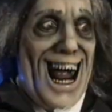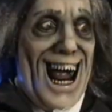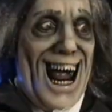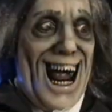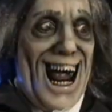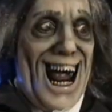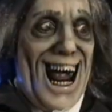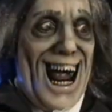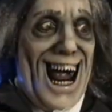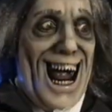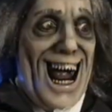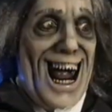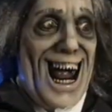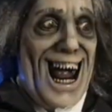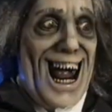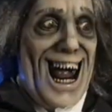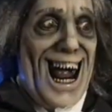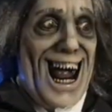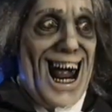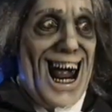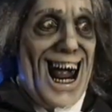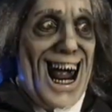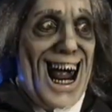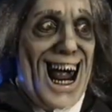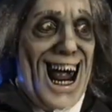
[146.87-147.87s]

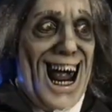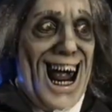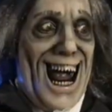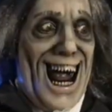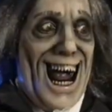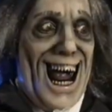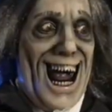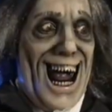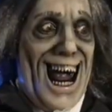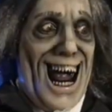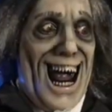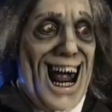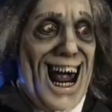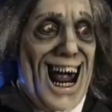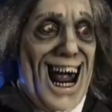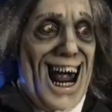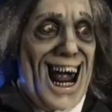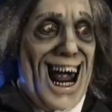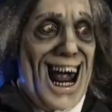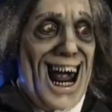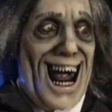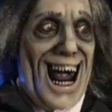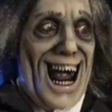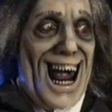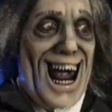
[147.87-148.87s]

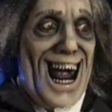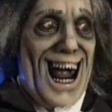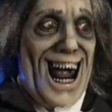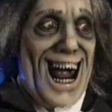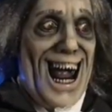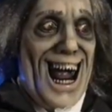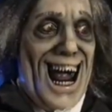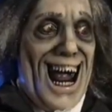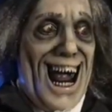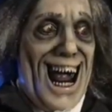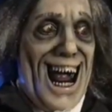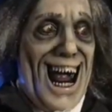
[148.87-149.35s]
(silent)